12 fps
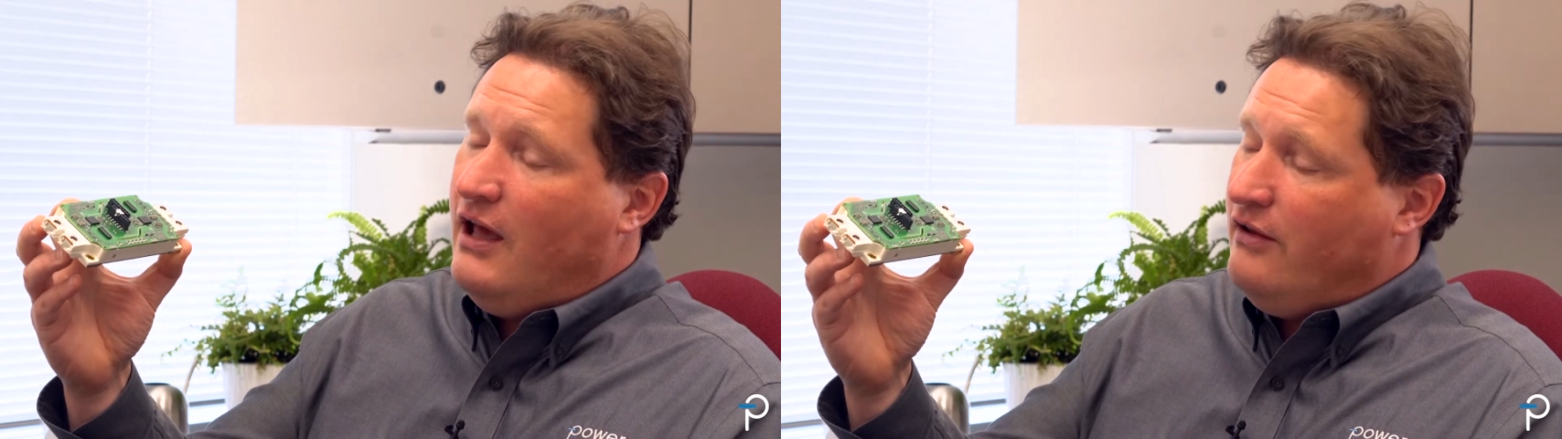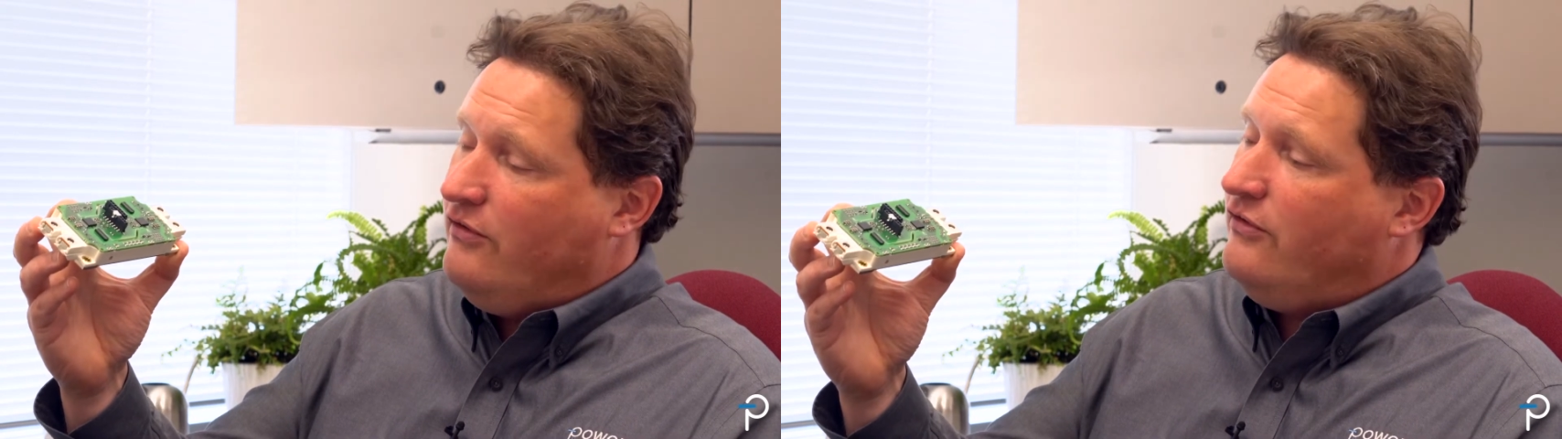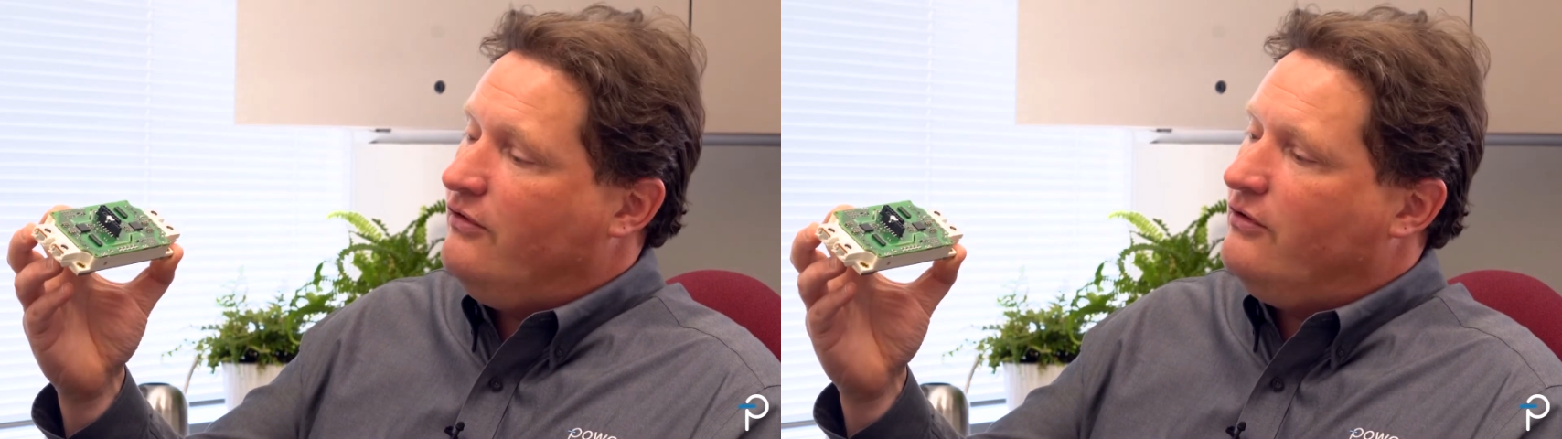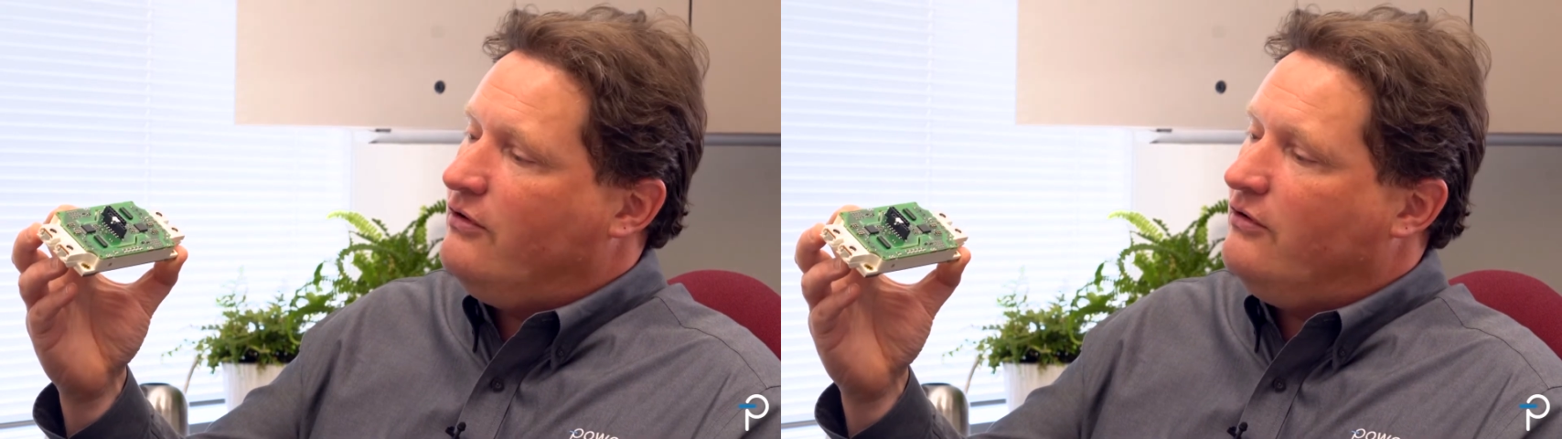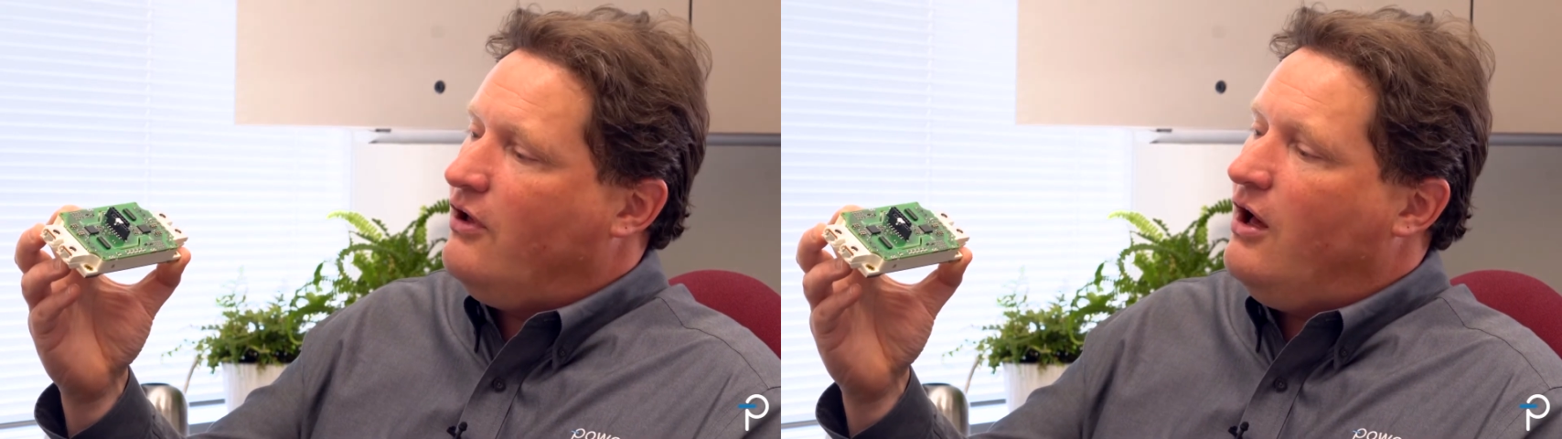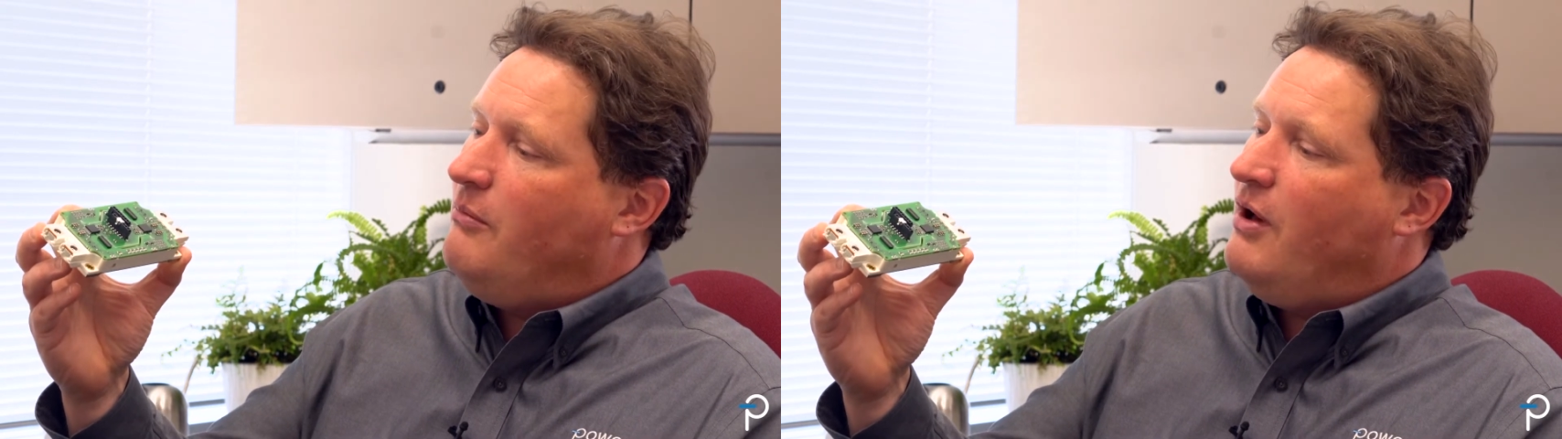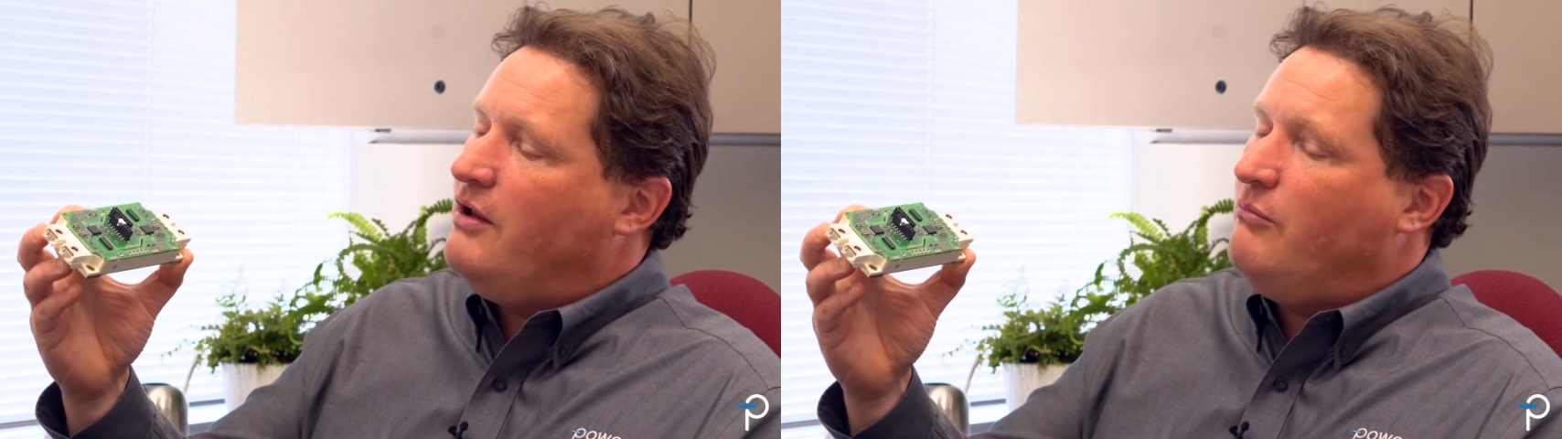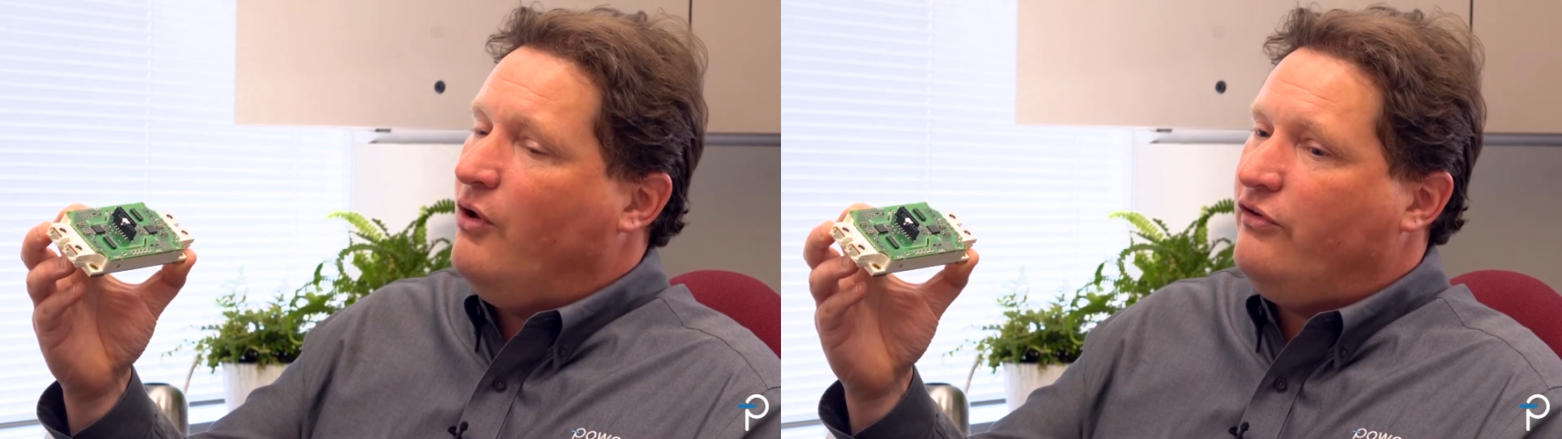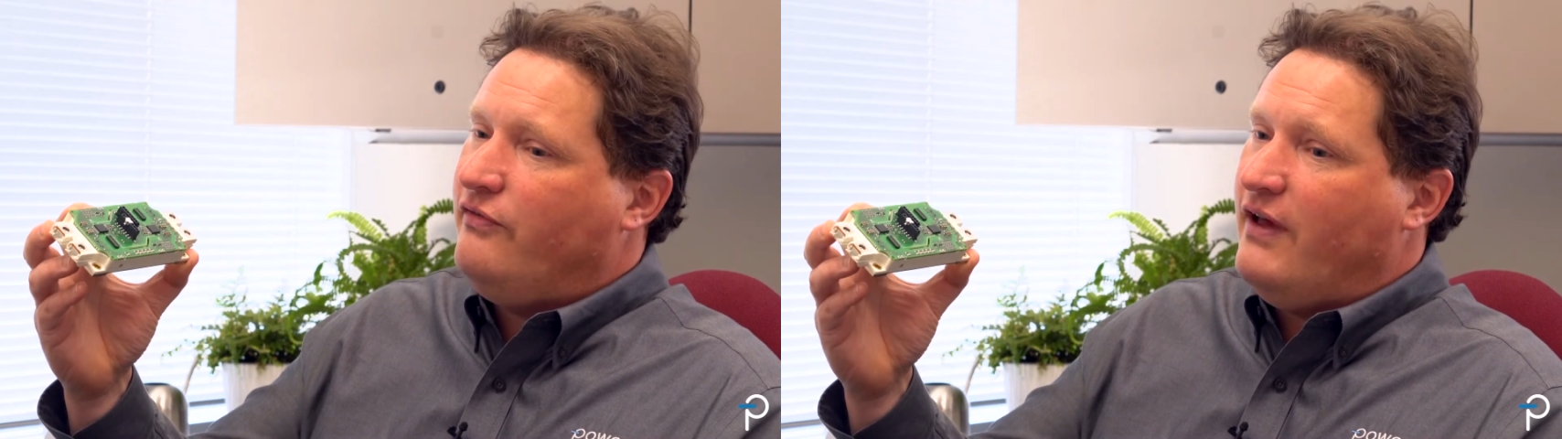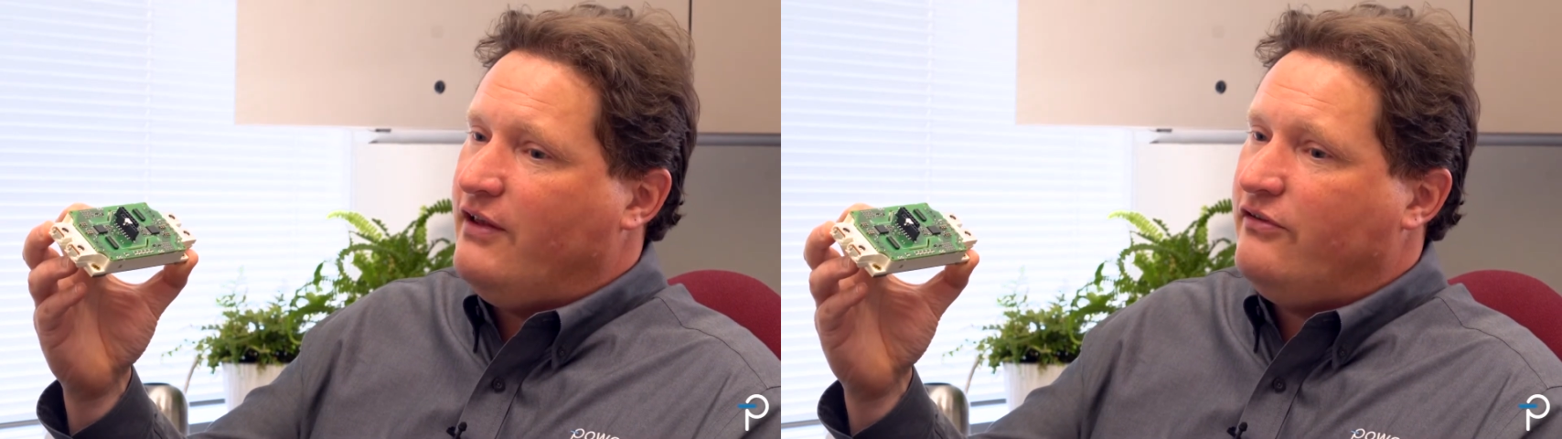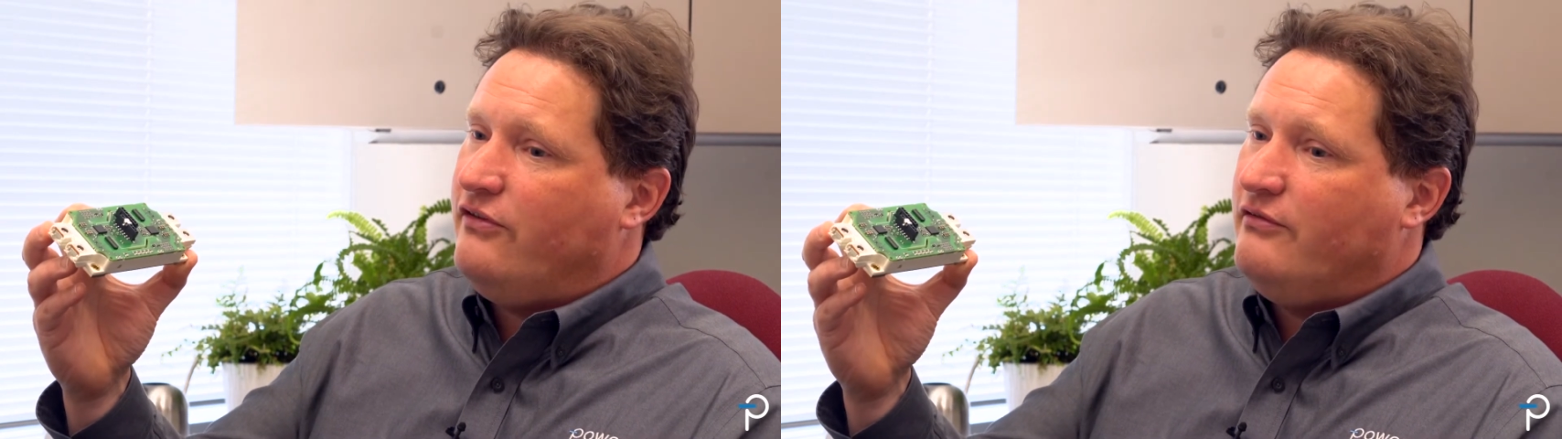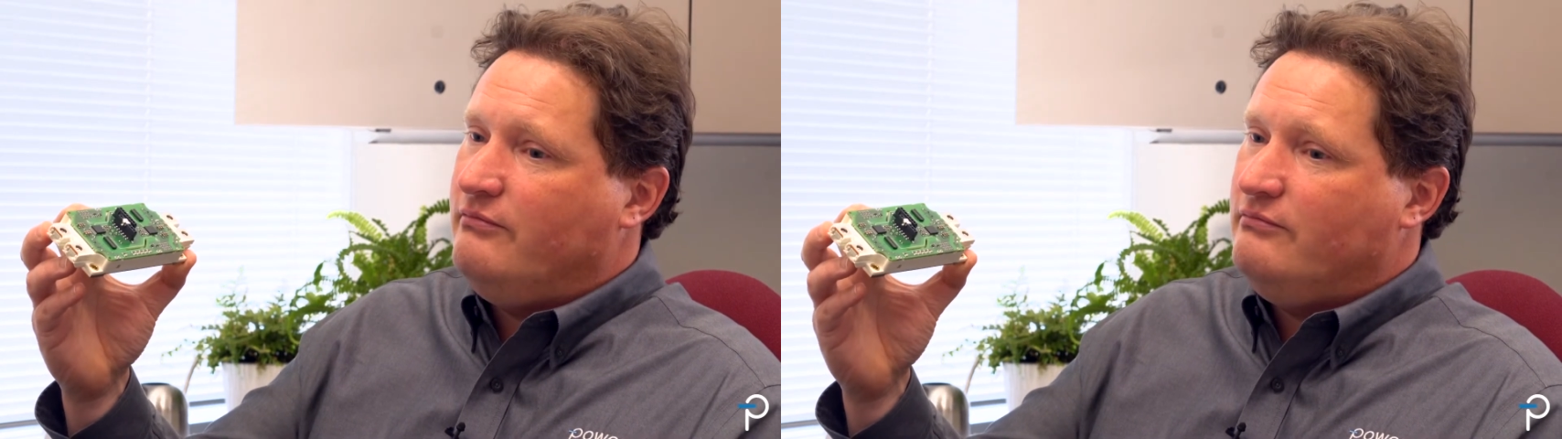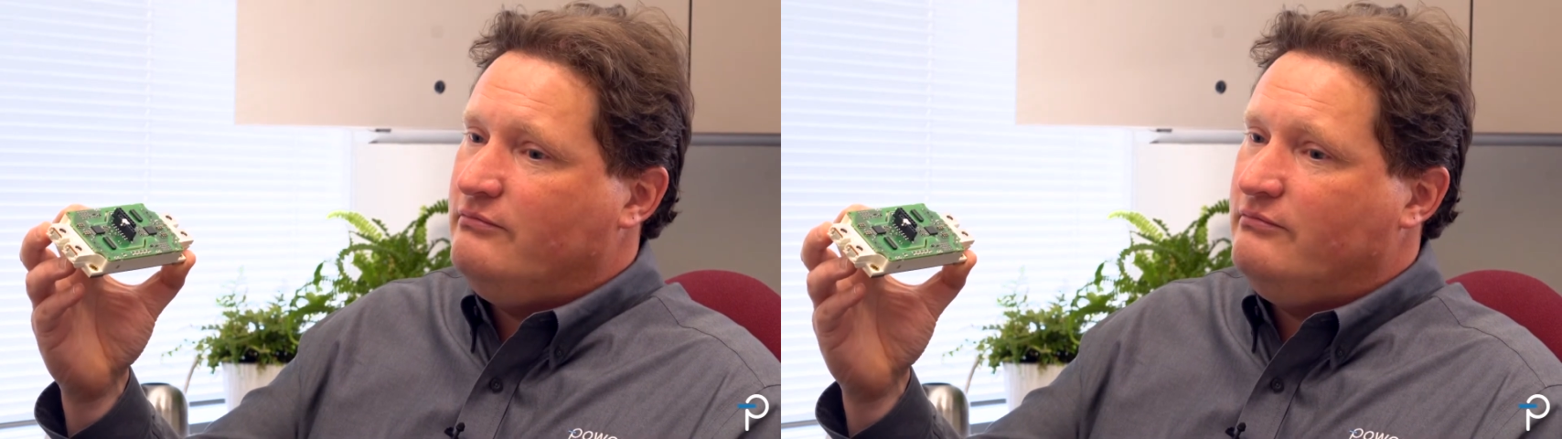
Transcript: and silicon carbide MOSFETs.